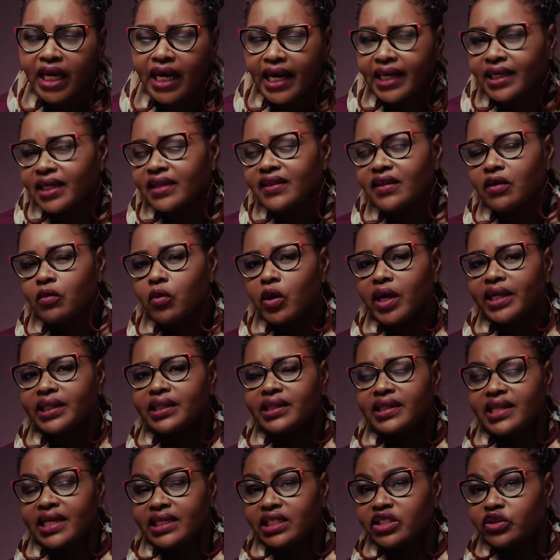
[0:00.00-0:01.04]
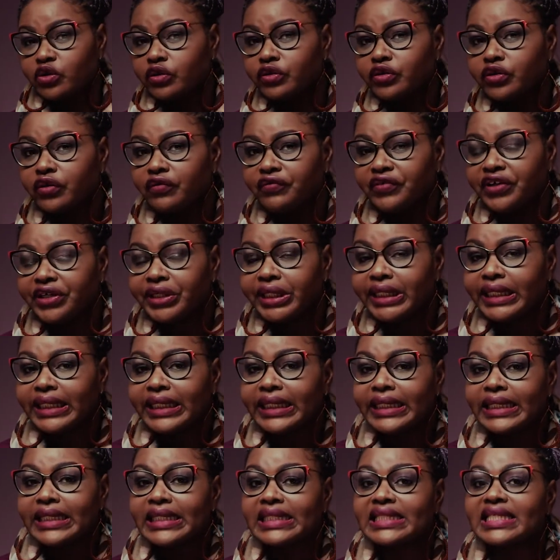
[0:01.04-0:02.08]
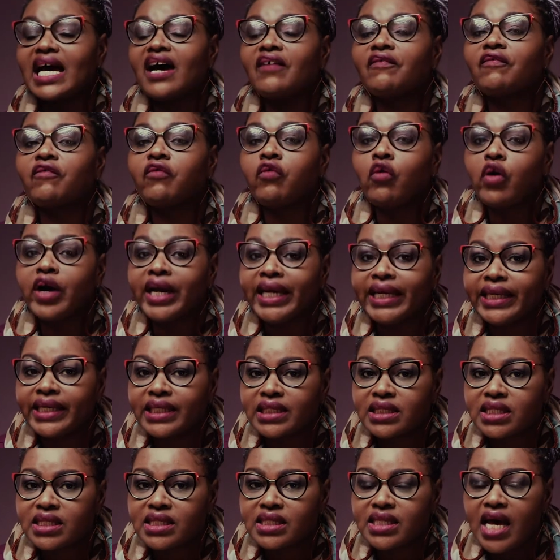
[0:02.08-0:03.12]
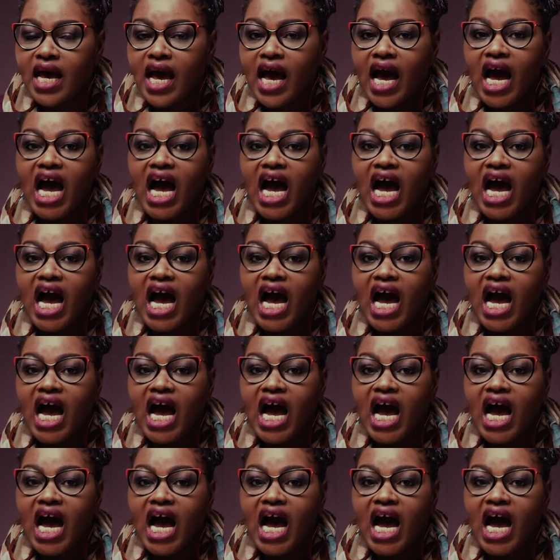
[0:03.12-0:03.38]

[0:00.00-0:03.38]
Another one that is also very key is avoidance.